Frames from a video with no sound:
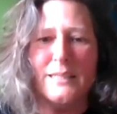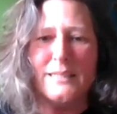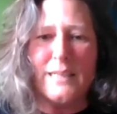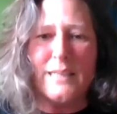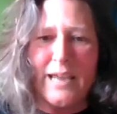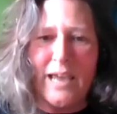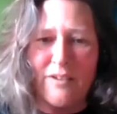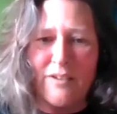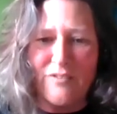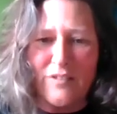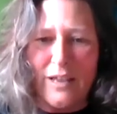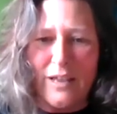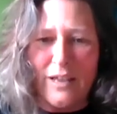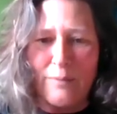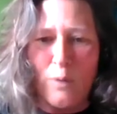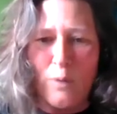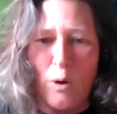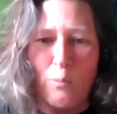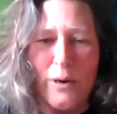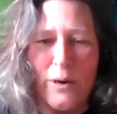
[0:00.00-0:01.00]
I have,
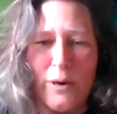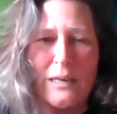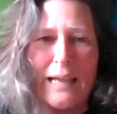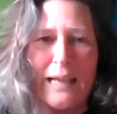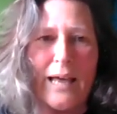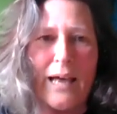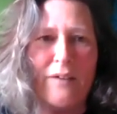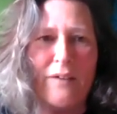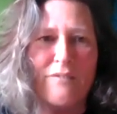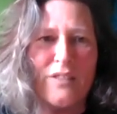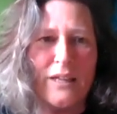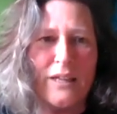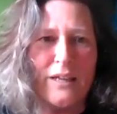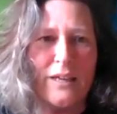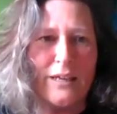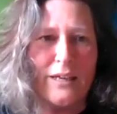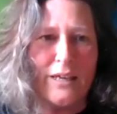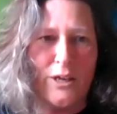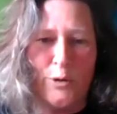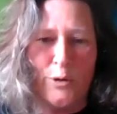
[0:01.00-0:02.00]
um, weirdly, I have
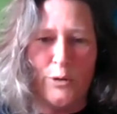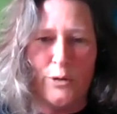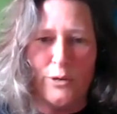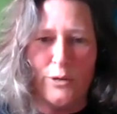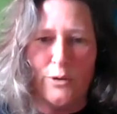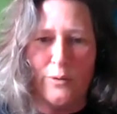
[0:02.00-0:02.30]
the Kahoot